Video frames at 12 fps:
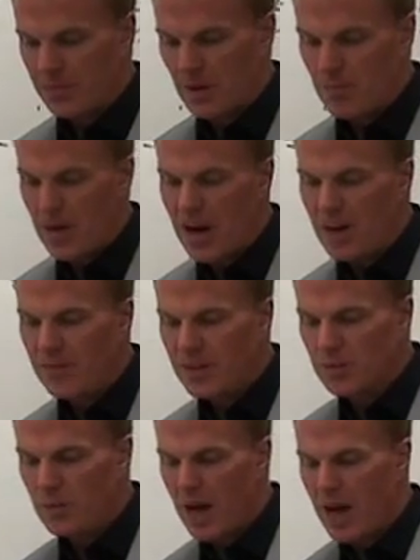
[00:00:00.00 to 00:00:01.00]

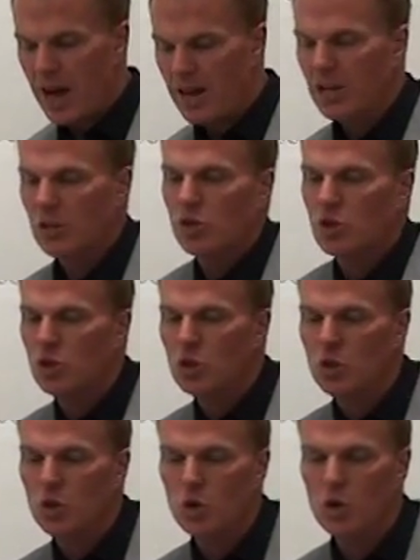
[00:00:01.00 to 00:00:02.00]
benefits paid
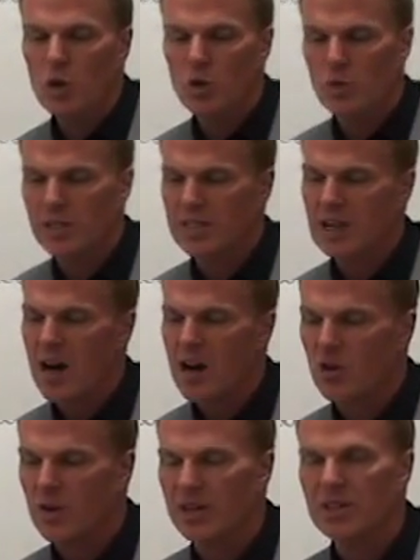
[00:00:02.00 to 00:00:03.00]
to
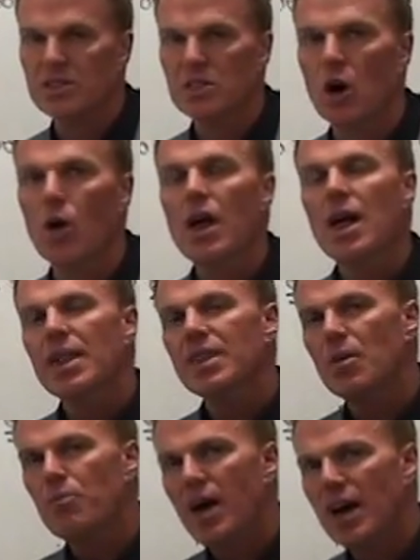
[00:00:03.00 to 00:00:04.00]
retirees. So
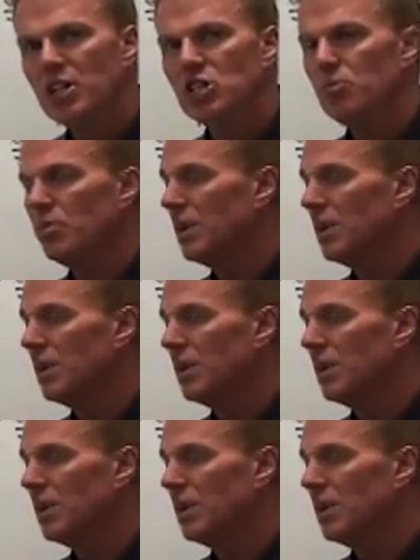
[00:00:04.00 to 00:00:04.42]
the pension